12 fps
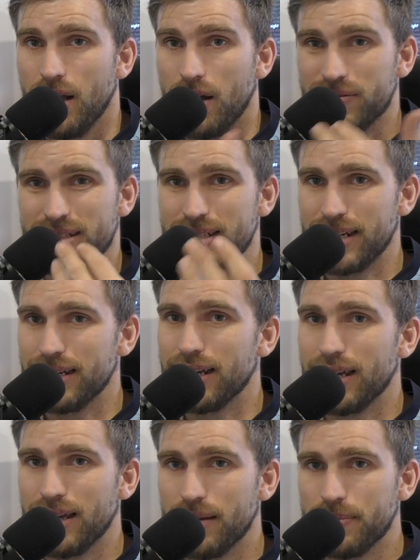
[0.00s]
I've seen it
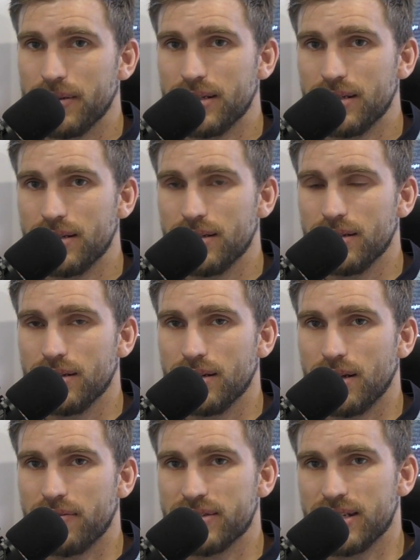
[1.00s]
happen.
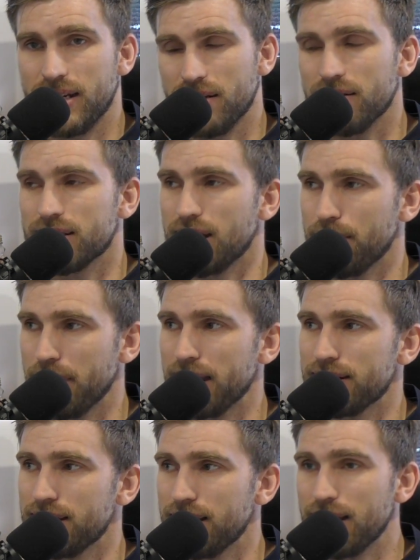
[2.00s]
I've seen guys come
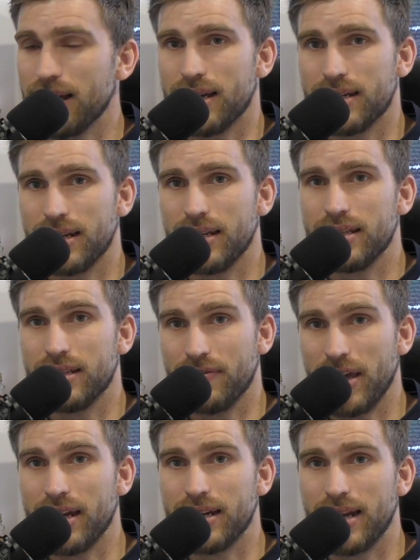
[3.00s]
back to the yard and they've
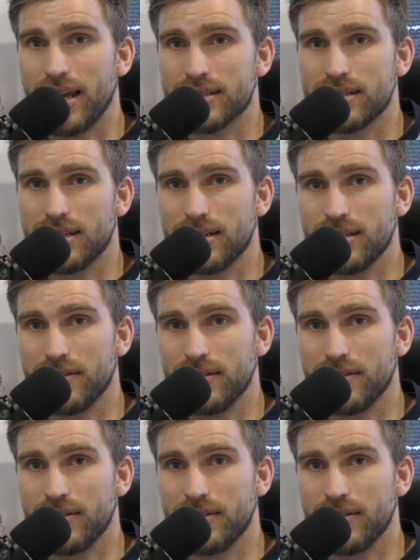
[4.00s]
had an accident.